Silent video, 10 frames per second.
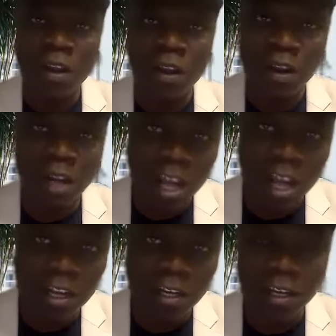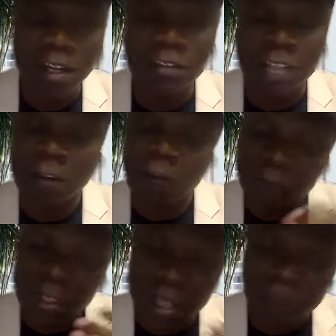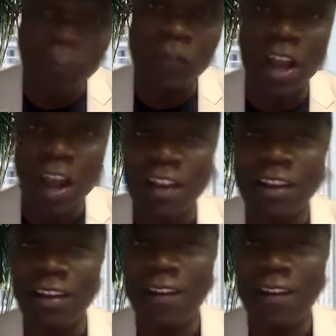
learning, in terms of earning